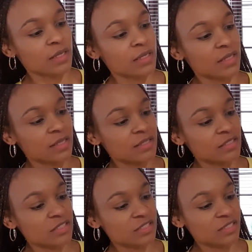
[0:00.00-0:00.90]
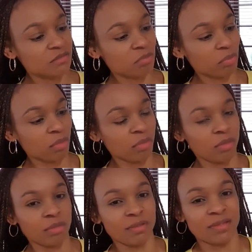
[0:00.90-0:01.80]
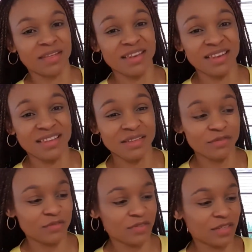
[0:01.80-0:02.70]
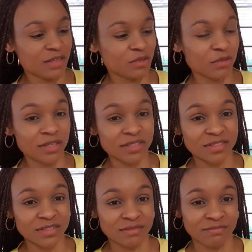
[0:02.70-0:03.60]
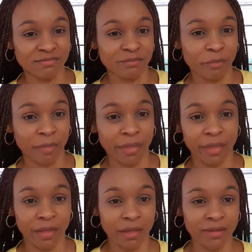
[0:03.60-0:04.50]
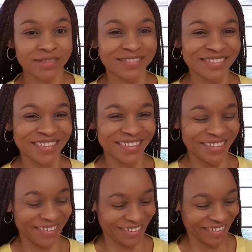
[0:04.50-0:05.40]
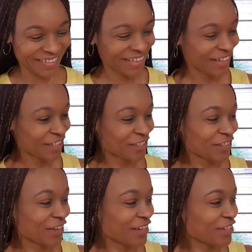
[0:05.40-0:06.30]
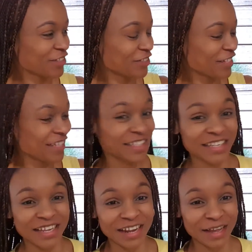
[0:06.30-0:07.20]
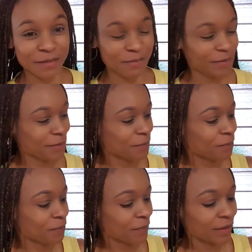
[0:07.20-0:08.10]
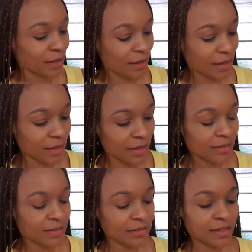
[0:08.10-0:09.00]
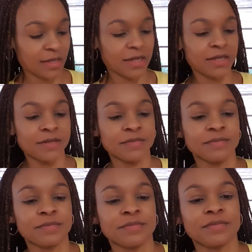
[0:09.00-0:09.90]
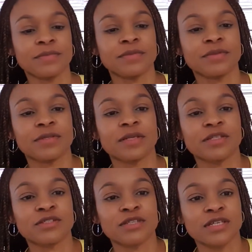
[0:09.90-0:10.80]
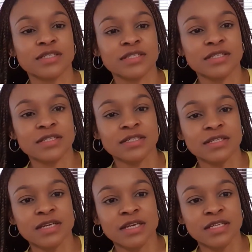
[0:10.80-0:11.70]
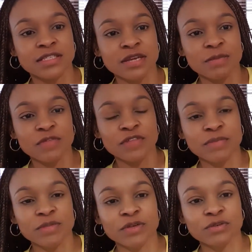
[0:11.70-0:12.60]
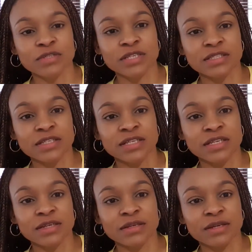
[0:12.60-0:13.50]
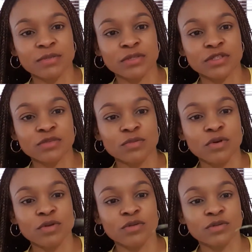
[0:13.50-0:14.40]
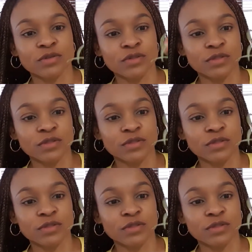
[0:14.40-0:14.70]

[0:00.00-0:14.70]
That's just a leaf that went. So I need to clean that up. And as you can see, some of them, the roots are still a bit small.